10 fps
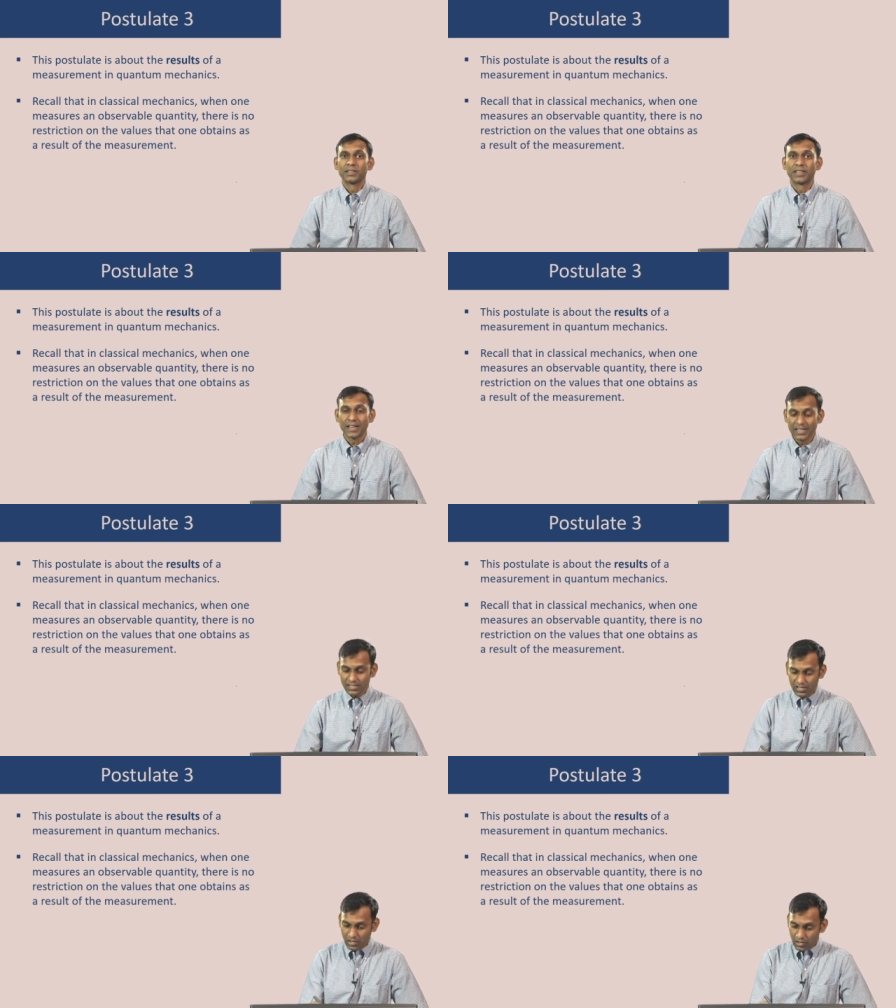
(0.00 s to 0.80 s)
There
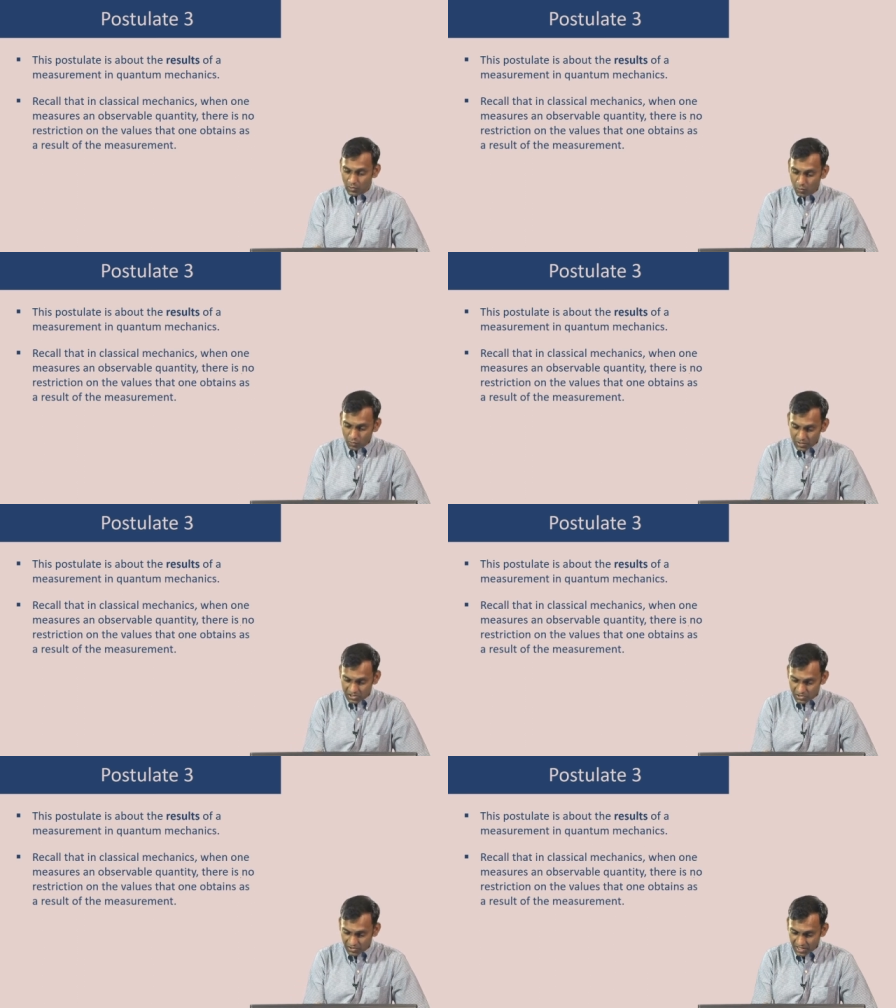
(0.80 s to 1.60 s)
is no
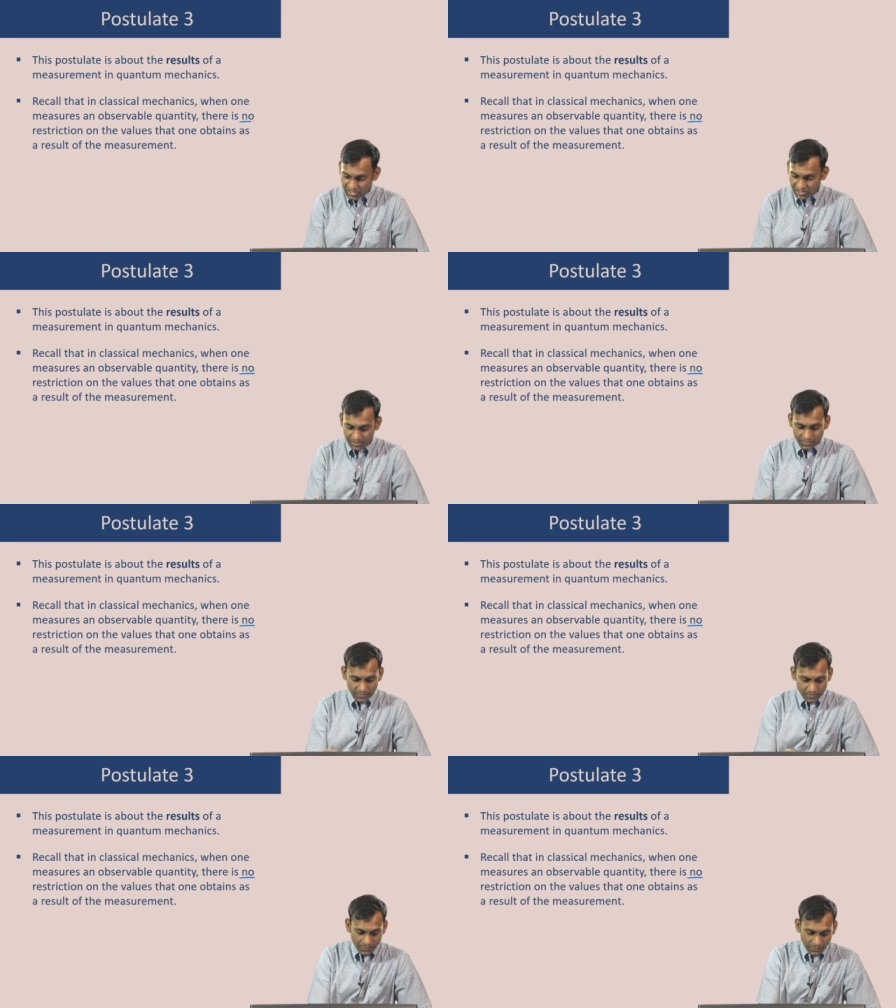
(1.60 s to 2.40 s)
restriction
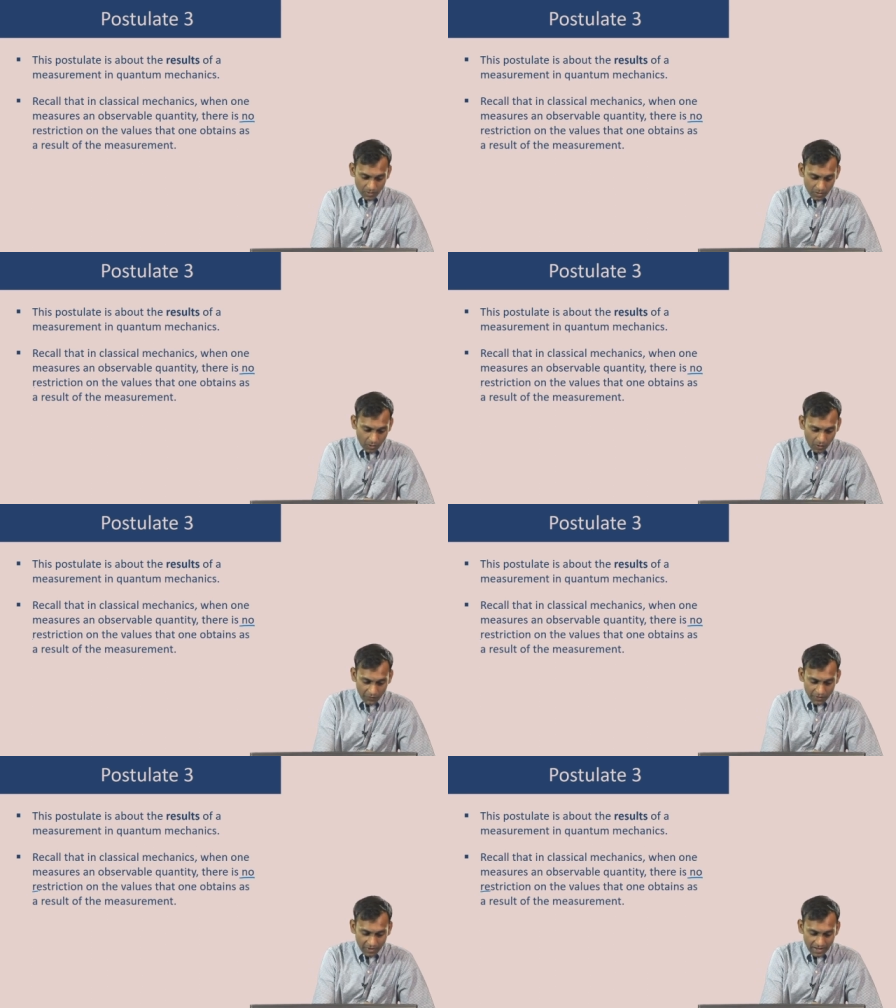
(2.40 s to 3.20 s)

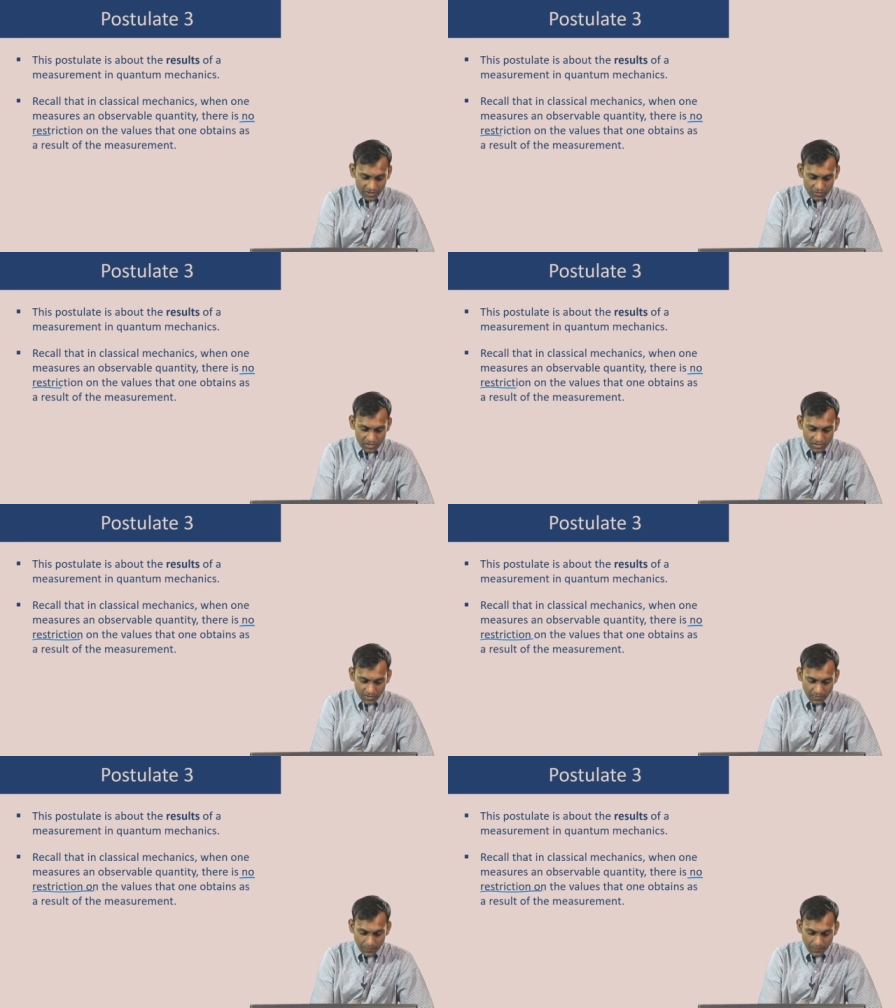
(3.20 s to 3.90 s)
on the values